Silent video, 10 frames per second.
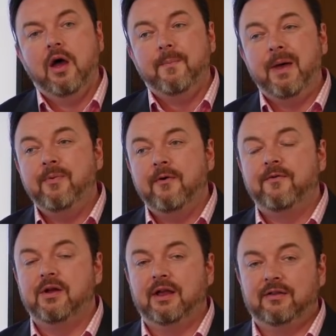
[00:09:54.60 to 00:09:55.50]
people are
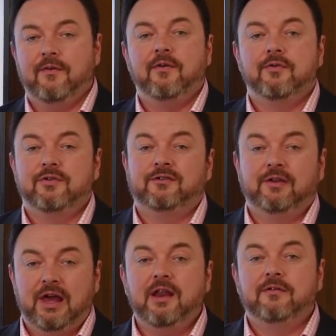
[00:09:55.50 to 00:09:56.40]
finding it difficult just to
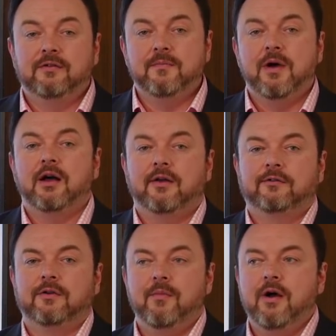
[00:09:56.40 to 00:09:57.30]
get into the market.
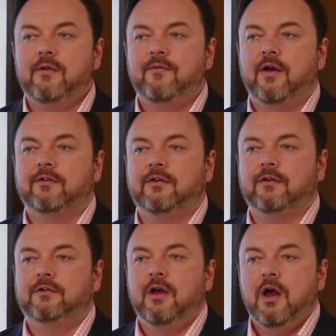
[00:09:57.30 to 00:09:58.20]
So my advice
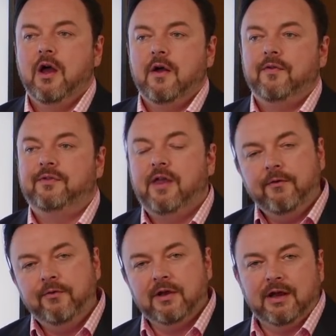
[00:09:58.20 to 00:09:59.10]
is
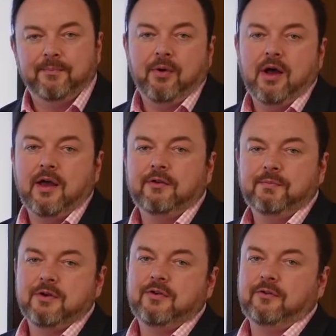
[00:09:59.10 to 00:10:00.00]
definitely buy as
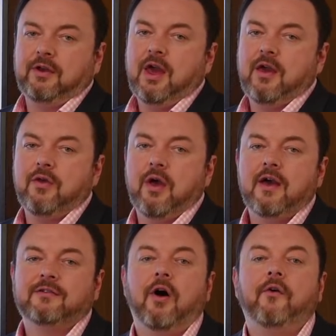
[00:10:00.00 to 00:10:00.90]
much as you can,
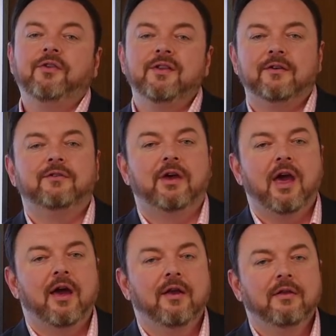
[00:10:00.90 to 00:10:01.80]
as often as you
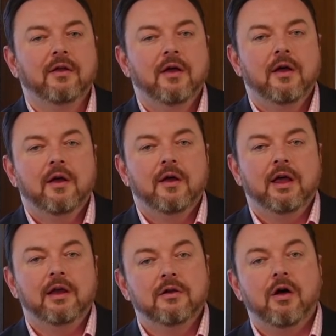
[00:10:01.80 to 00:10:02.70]
can,
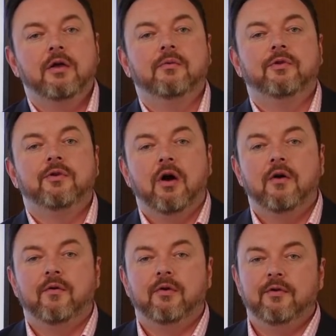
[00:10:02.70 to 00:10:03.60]
in line with your
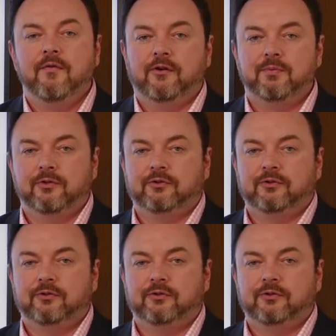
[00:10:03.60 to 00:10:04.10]
overall investment